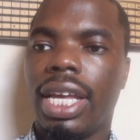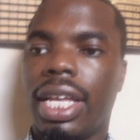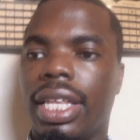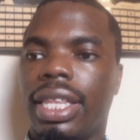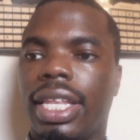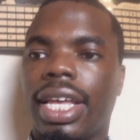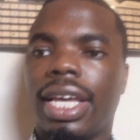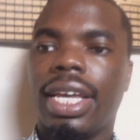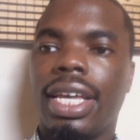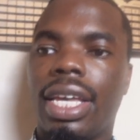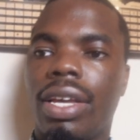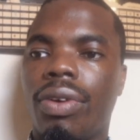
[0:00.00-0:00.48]

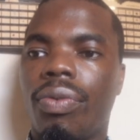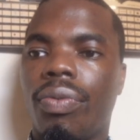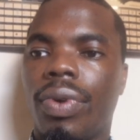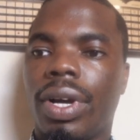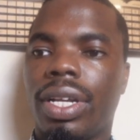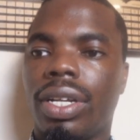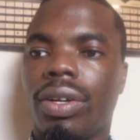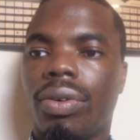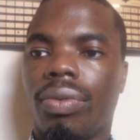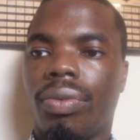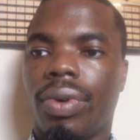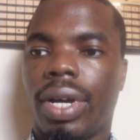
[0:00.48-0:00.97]
Then he
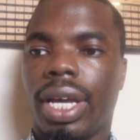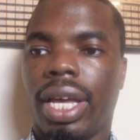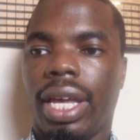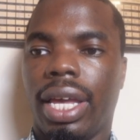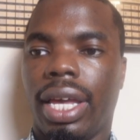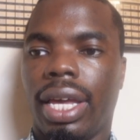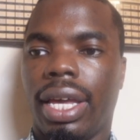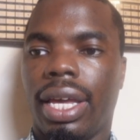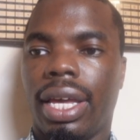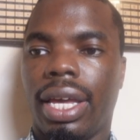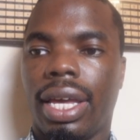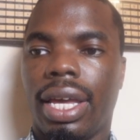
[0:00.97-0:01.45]
went
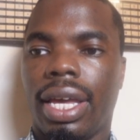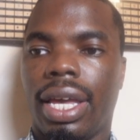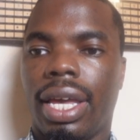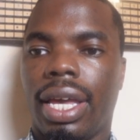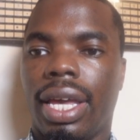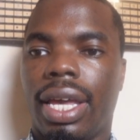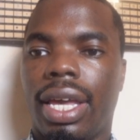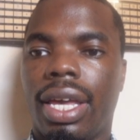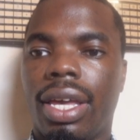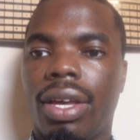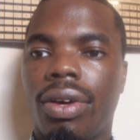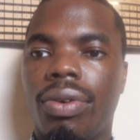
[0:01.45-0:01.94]
away.
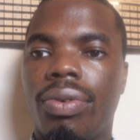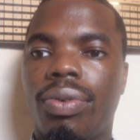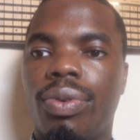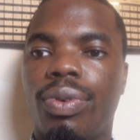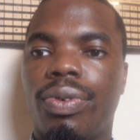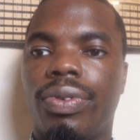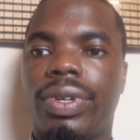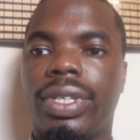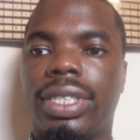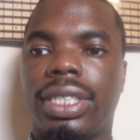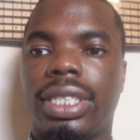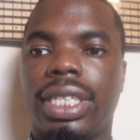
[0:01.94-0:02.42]
He who
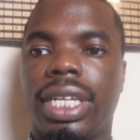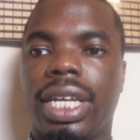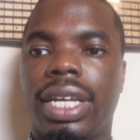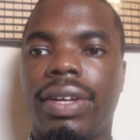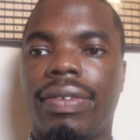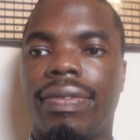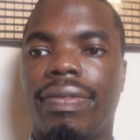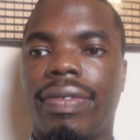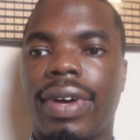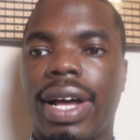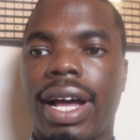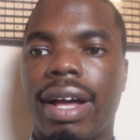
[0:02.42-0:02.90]

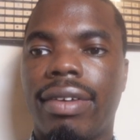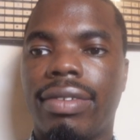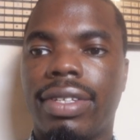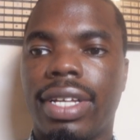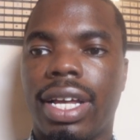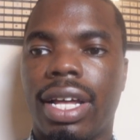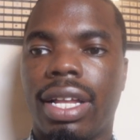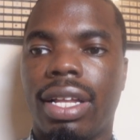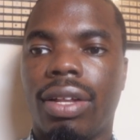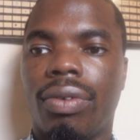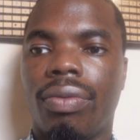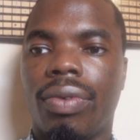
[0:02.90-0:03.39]
received five
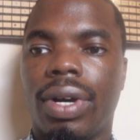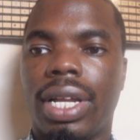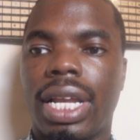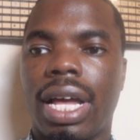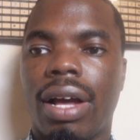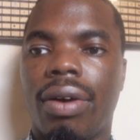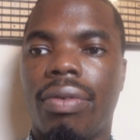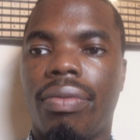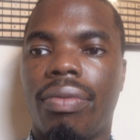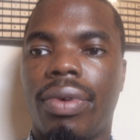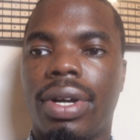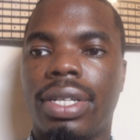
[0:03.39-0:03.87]
talent went
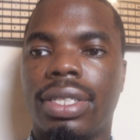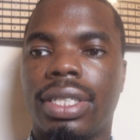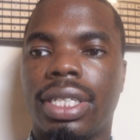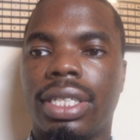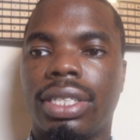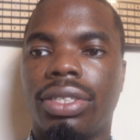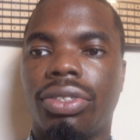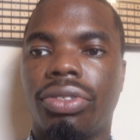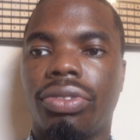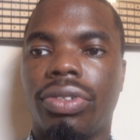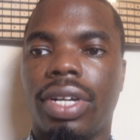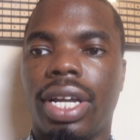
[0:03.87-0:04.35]
at once
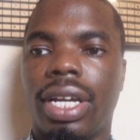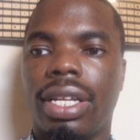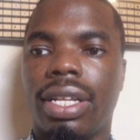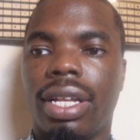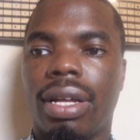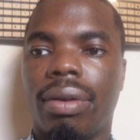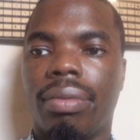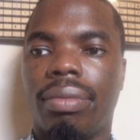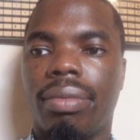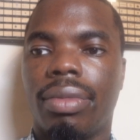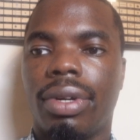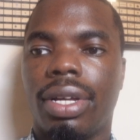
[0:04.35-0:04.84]
and traded
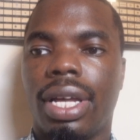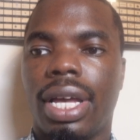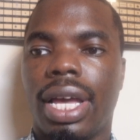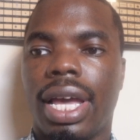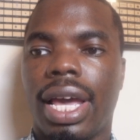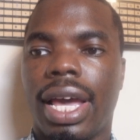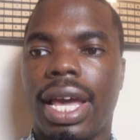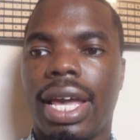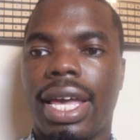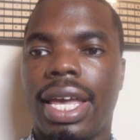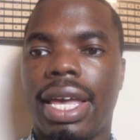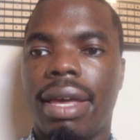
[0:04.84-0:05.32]
them,
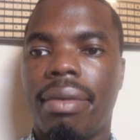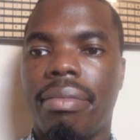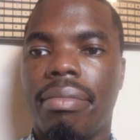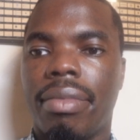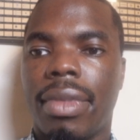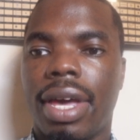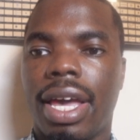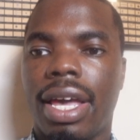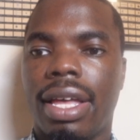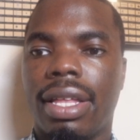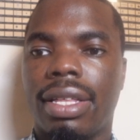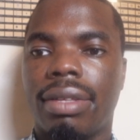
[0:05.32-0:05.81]
and he
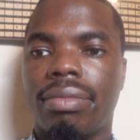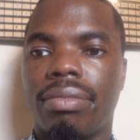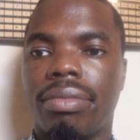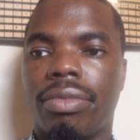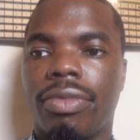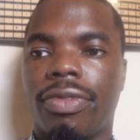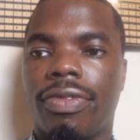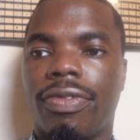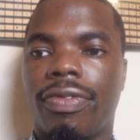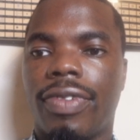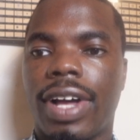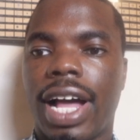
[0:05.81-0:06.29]
made
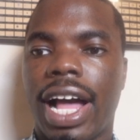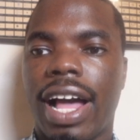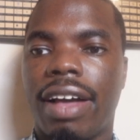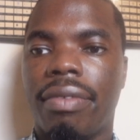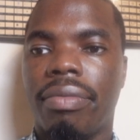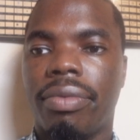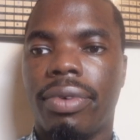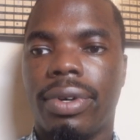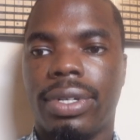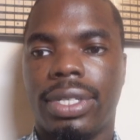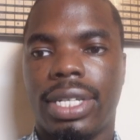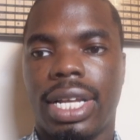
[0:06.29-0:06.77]

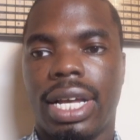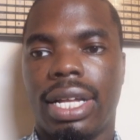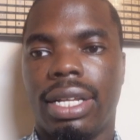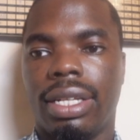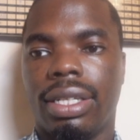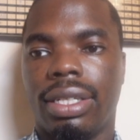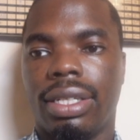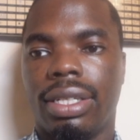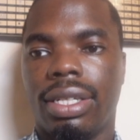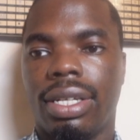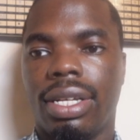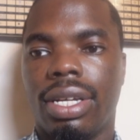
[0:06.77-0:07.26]
five more
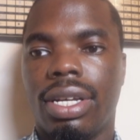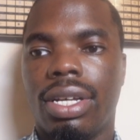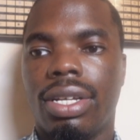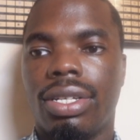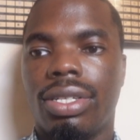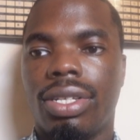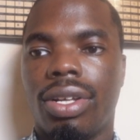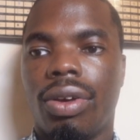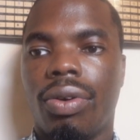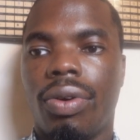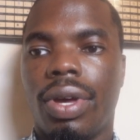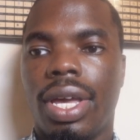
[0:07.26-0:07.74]
talent.
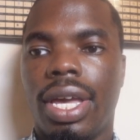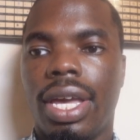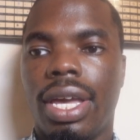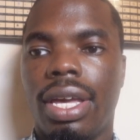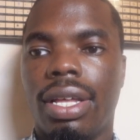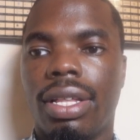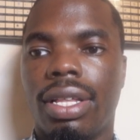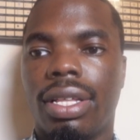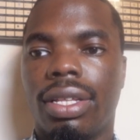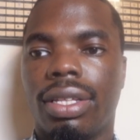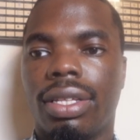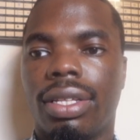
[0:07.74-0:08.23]
So
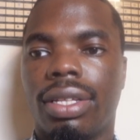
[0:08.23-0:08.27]
he,